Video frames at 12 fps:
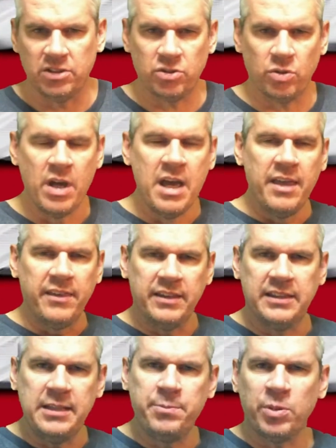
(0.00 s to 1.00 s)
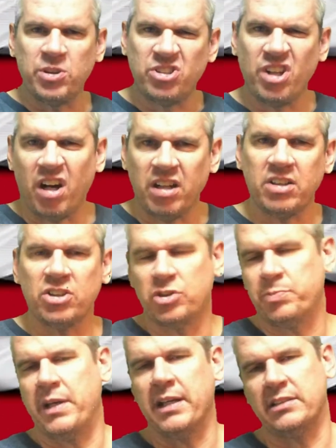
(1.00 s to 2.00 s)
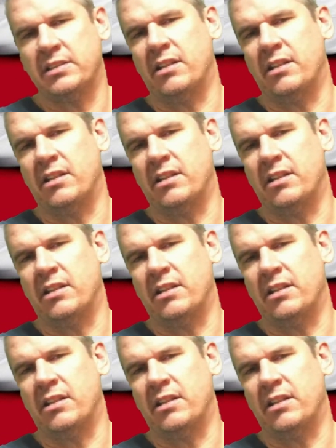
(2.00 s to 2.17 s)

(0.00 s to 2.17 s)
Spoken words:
So the deeper, darker specks